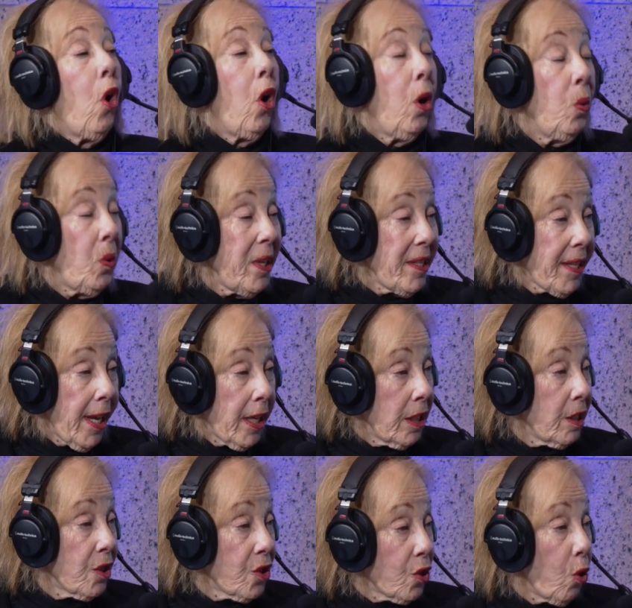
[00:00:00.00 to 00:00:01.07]
always had
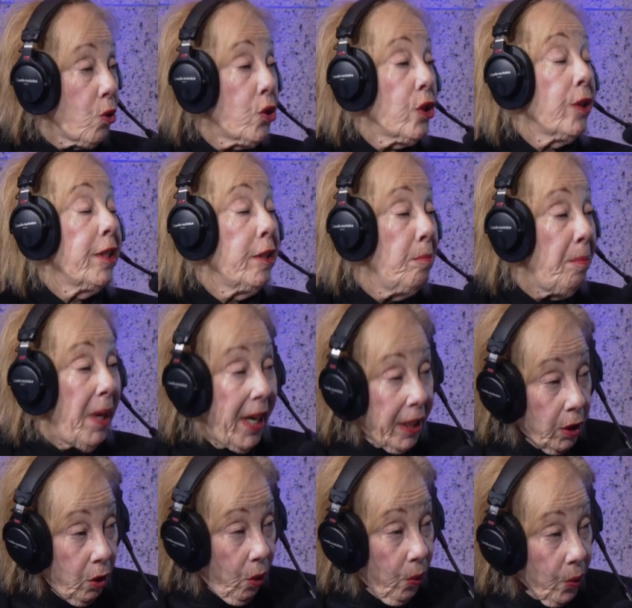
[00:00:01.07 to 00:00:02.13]
his social
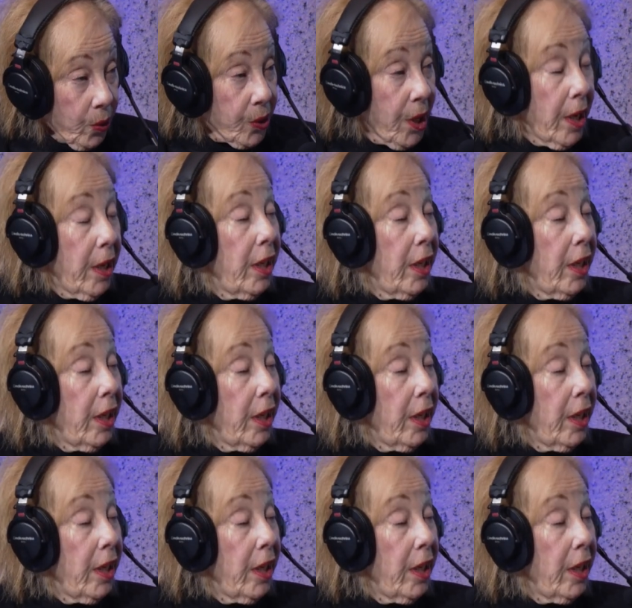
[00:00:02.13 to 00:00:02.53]
impact goals